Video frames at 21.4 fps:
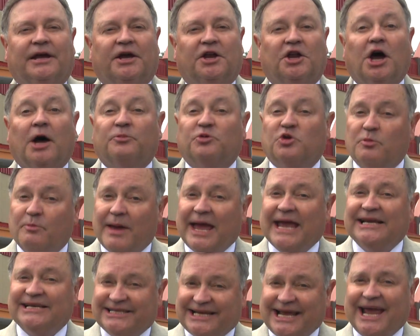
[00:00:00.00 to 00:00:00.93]
and help you
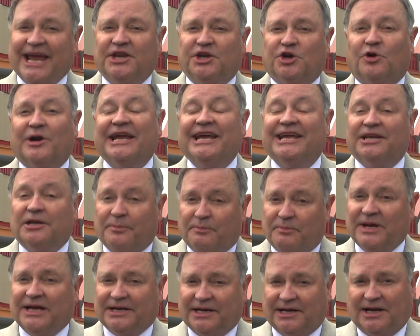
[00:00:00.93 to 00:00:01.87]
maintain your
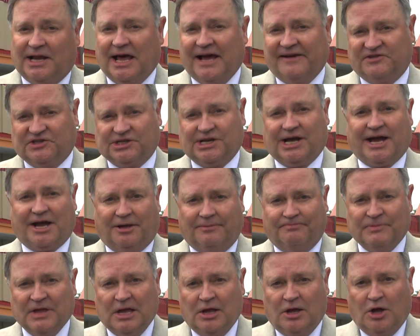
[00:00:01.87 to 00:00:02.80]
independent lifestyle.
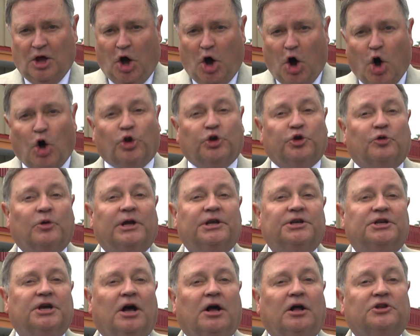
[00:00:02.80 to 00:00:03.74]
Older
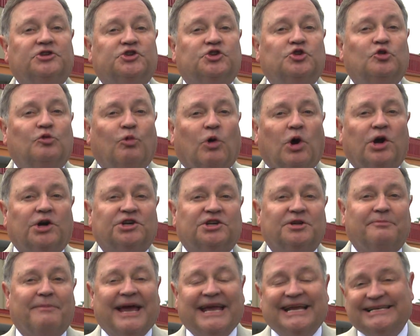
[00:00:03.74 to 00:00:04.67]
adults who work
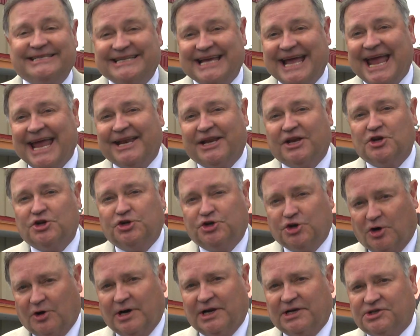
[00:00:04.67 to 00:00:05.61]
to maintain
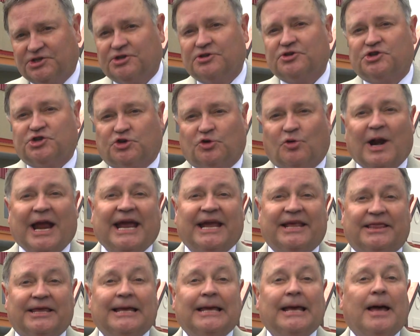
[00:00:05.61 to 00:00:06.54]
endurance,
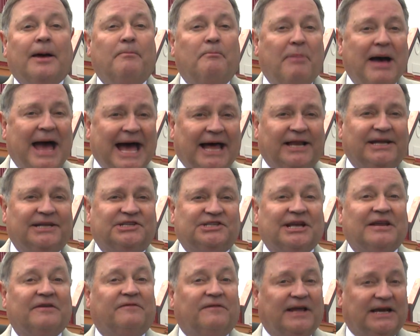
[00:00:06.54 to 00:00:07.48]
strength,
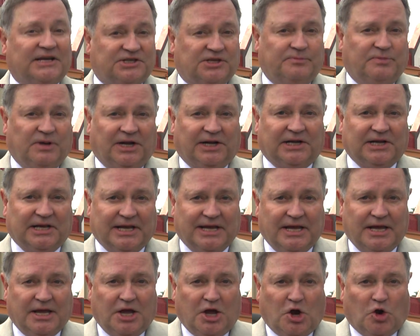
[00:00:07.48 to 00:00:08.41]
balance, and flexibility
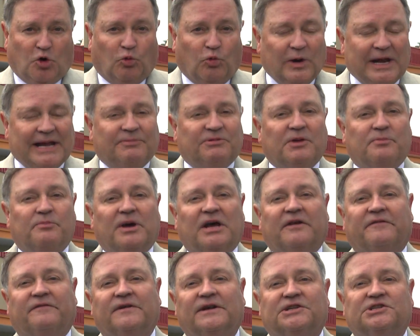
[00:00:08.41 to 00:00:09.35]
reap the
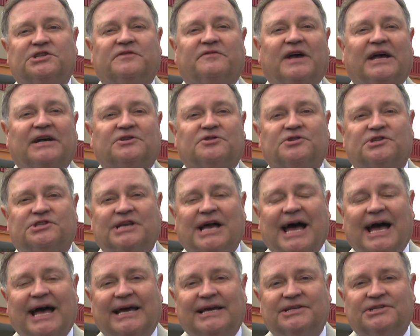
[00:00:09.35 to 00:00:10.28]
benefits of
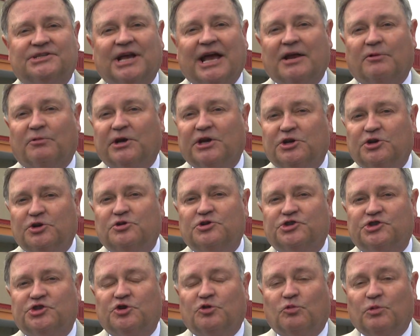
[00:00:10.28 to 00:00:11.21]
exercise and
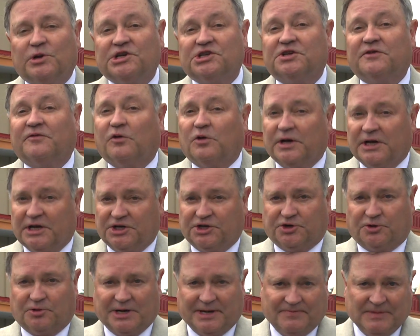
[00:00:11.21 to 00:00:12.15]
reduce the risk for
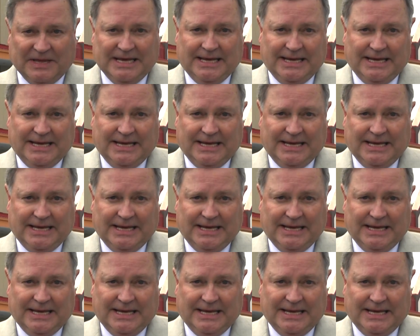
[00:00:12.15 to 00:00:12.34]
injury.